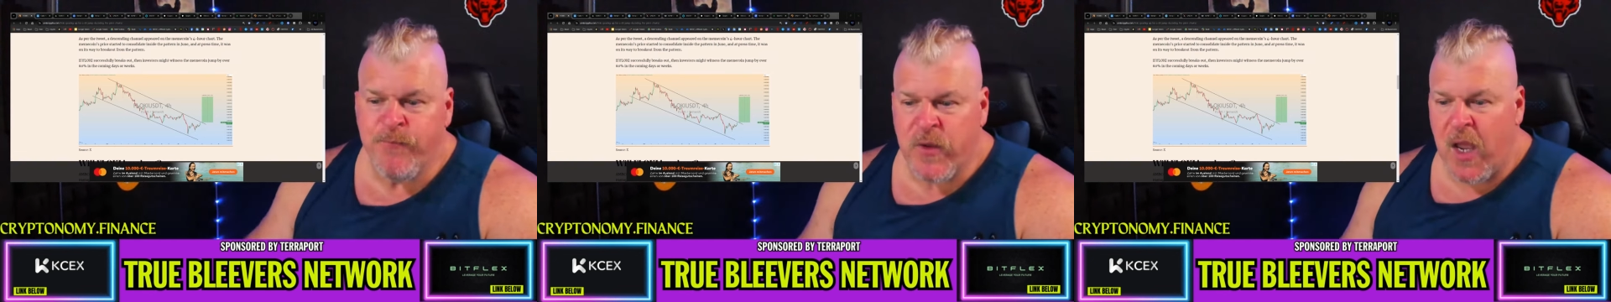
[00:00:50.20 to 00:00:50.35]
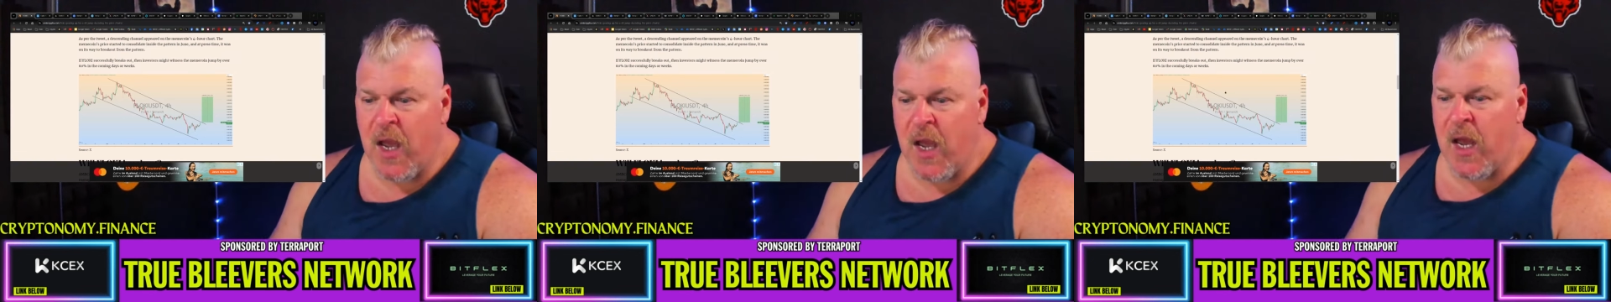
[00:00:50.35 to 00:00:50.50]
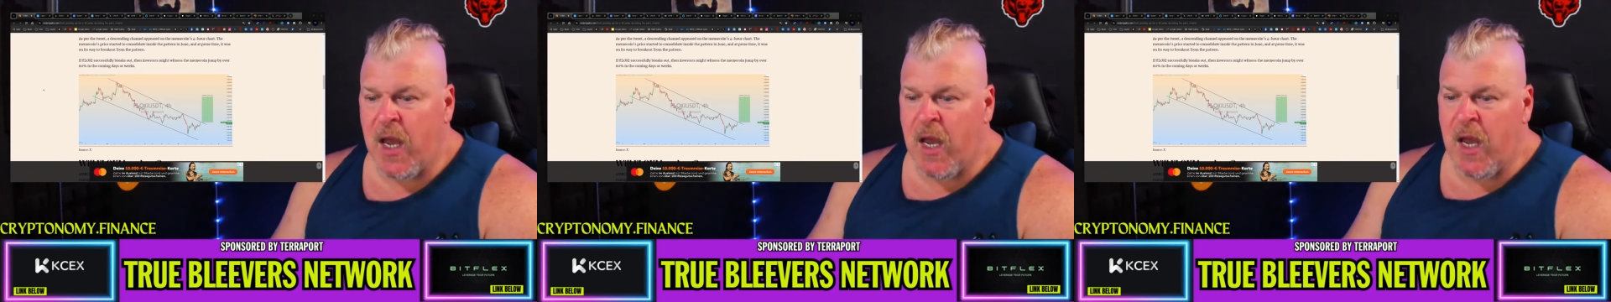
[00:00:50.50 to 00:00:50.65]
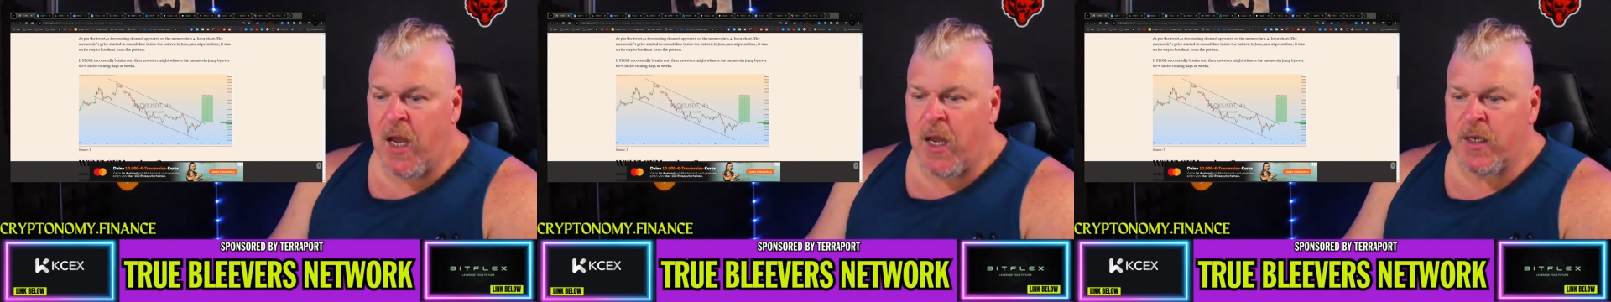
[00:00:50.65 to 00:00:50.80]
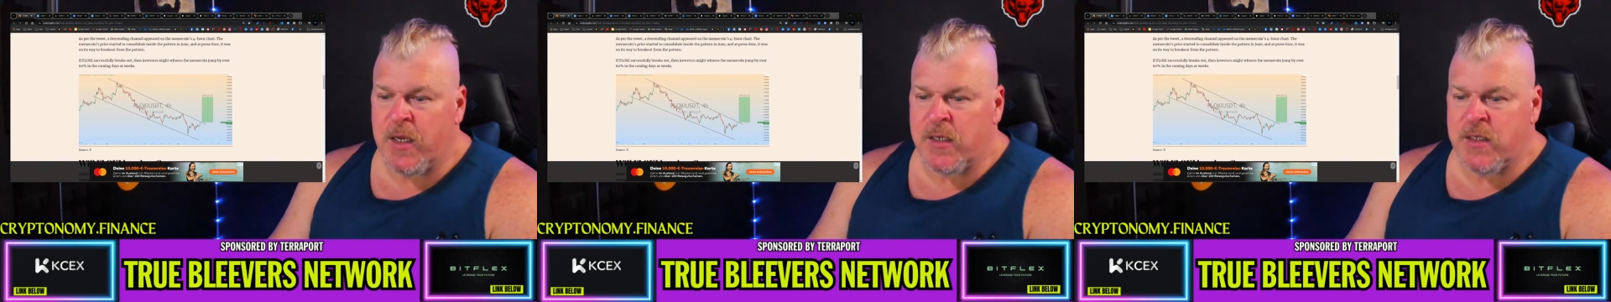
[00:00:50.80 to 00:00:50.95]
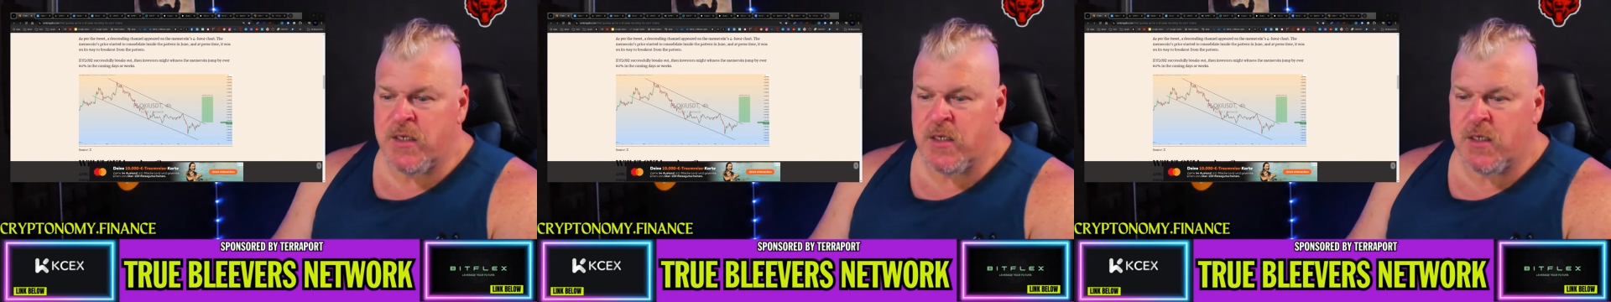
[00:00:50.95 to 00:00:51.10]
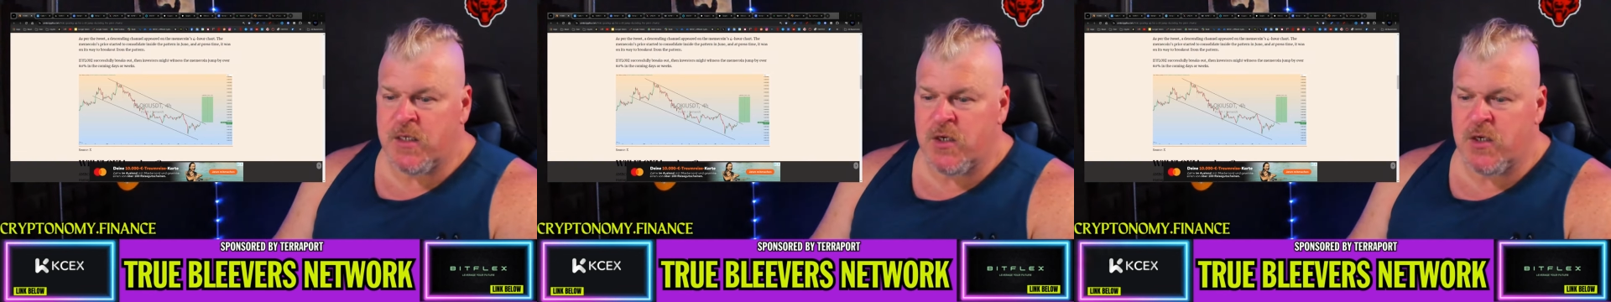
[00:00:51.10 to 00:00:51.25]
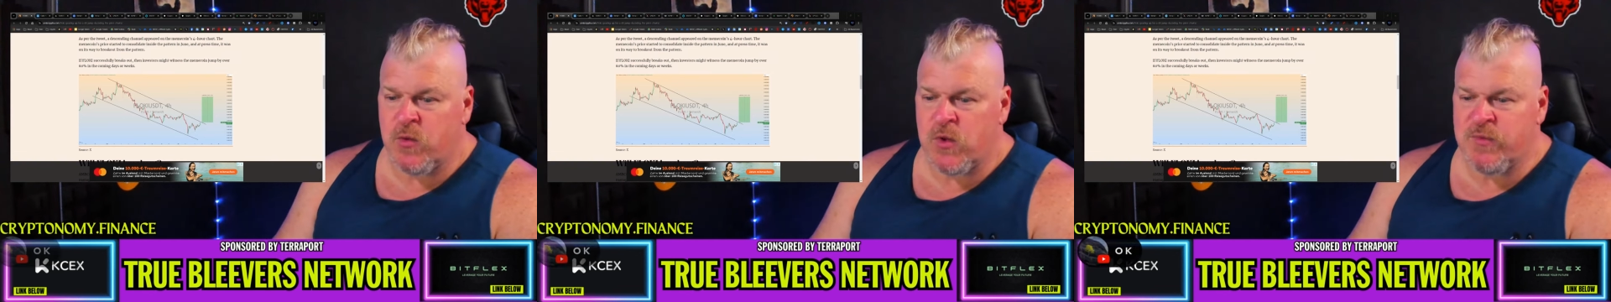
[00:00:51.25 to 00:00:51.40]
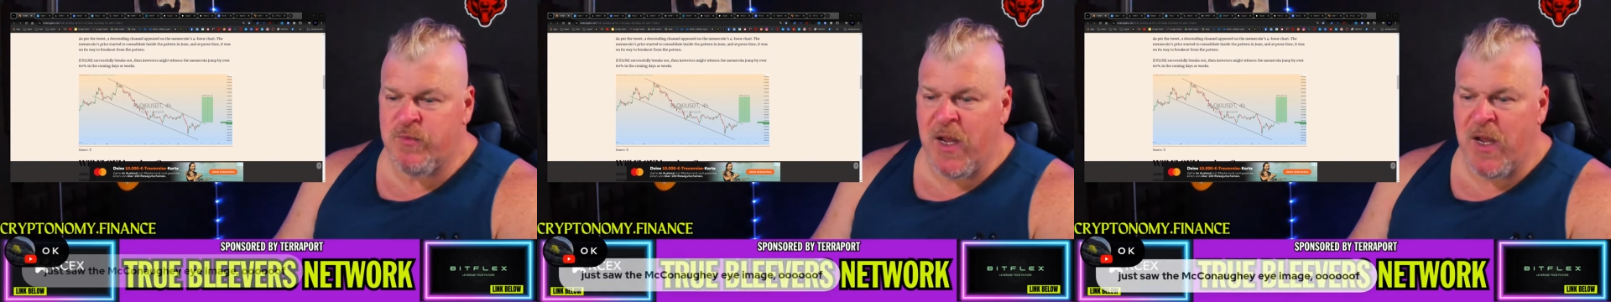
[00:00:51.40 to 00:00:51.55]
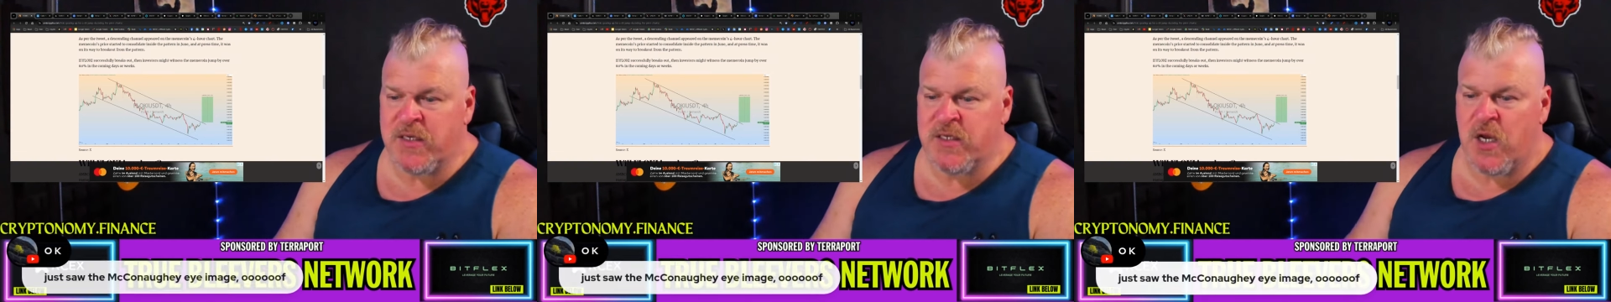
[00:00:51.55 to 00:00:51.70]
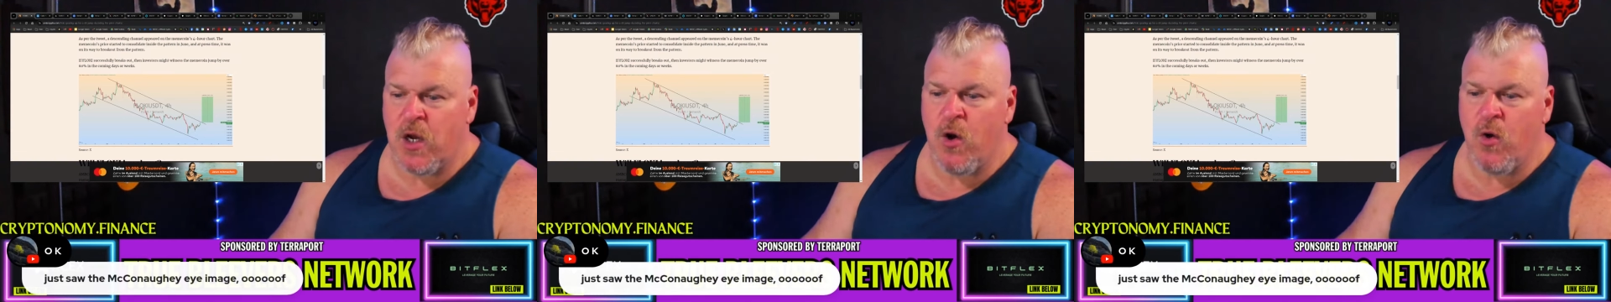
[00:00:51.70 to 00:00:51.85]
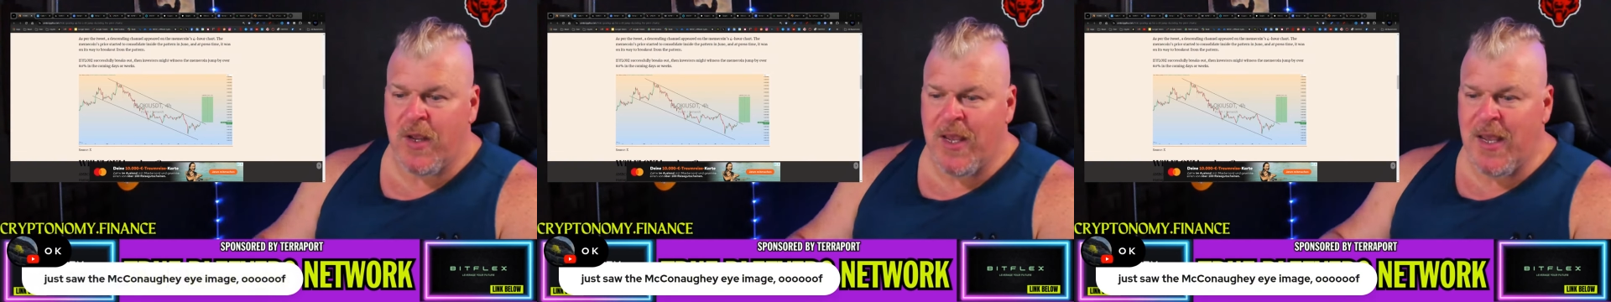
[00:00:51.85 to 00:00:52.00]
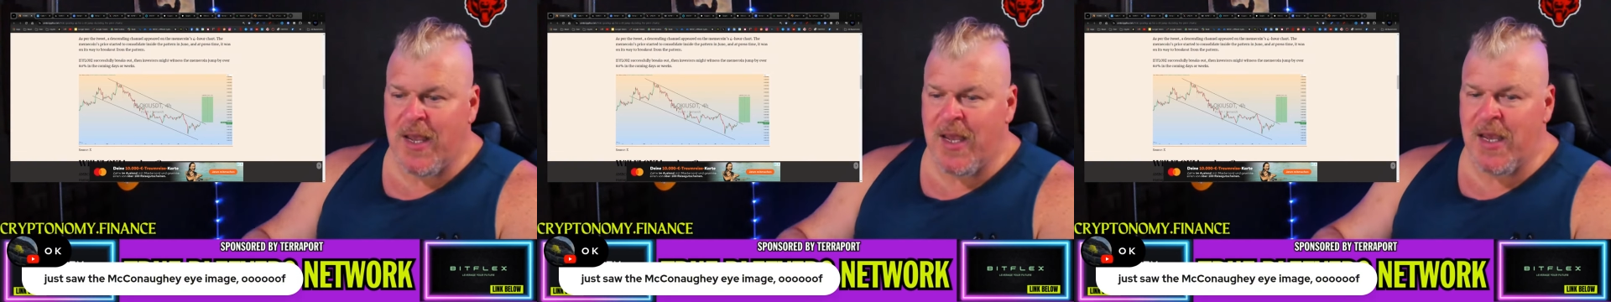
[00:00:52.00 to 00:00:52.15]
uh, to, to respond to
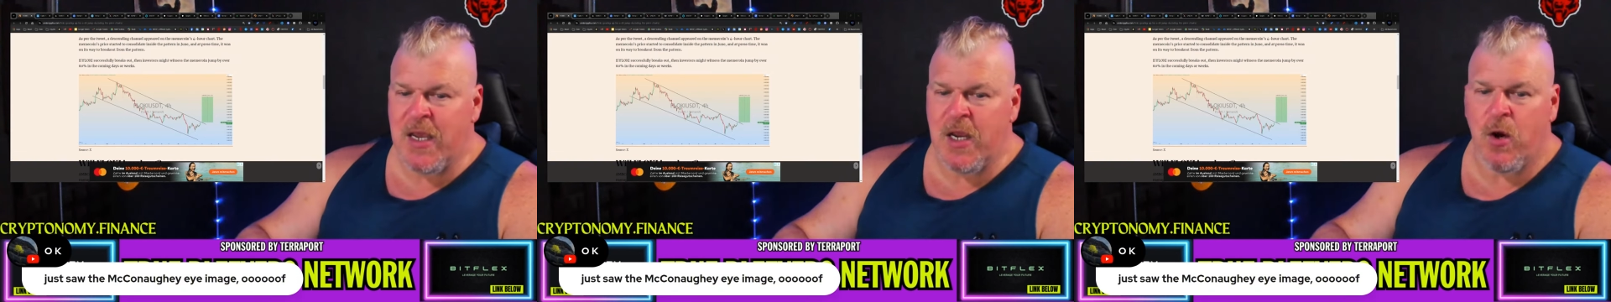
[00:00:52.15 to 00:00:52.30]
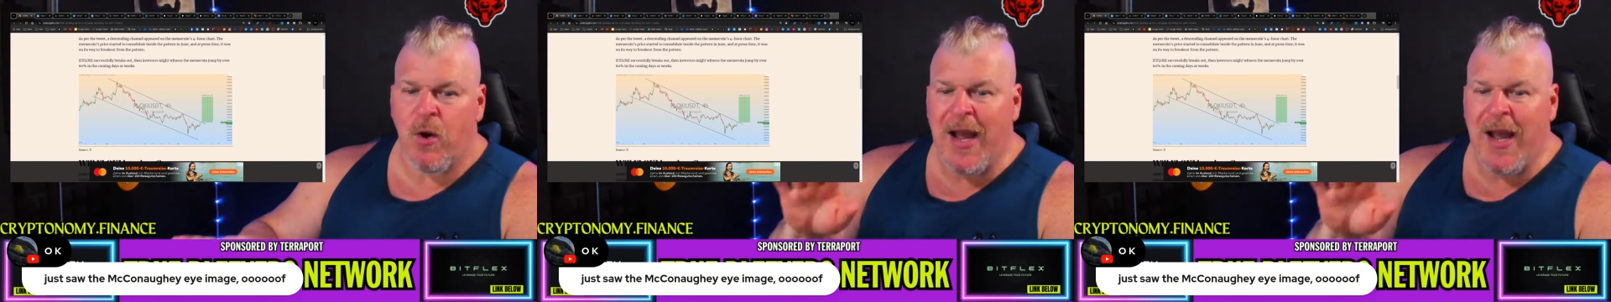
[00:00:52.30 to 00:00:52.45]
OK here,